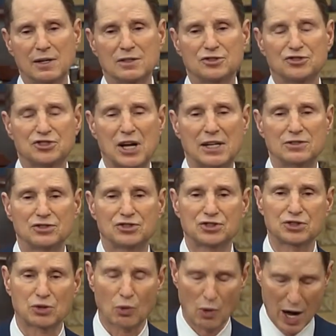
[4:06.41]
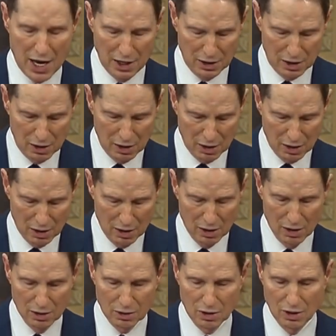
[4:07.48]
sent straight
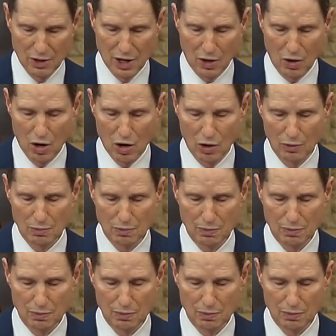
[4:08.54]
to their home.